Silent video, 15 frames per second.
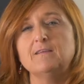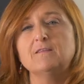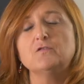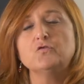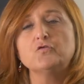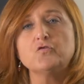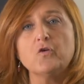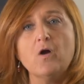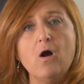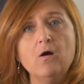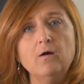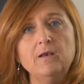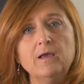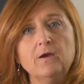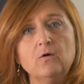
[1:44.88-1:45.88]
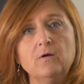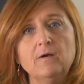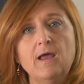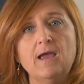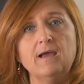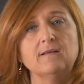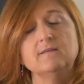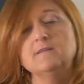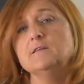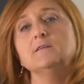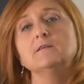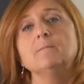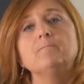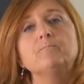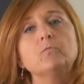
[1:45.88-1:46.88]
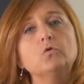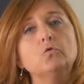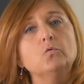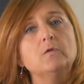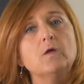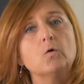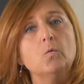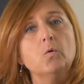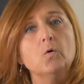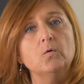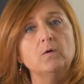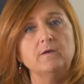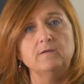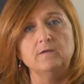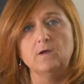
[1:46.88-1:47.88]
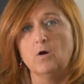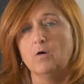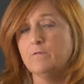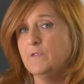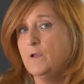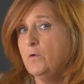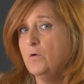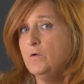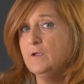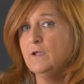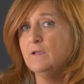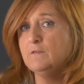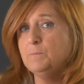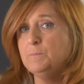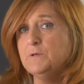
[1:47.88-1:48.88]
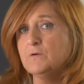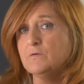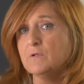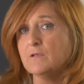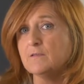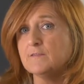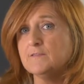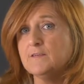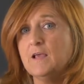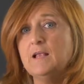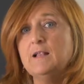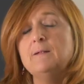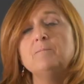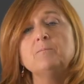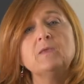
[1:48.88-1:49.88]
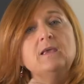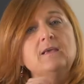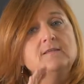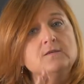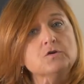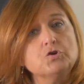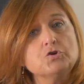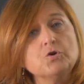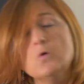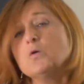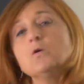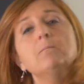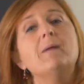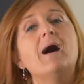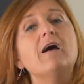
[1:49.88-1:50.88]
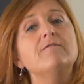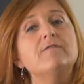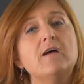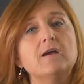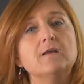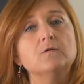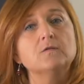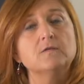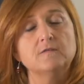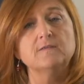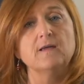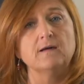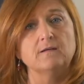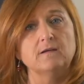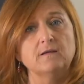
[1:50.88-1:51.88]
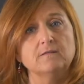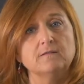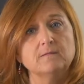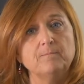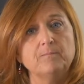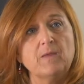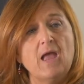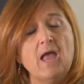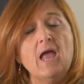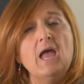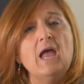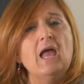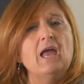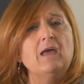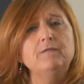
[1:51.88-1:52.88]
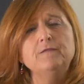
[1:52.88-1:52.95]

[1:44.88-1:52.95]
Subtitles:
is strongly connected to the quality of the learning experience is shown by various studies. A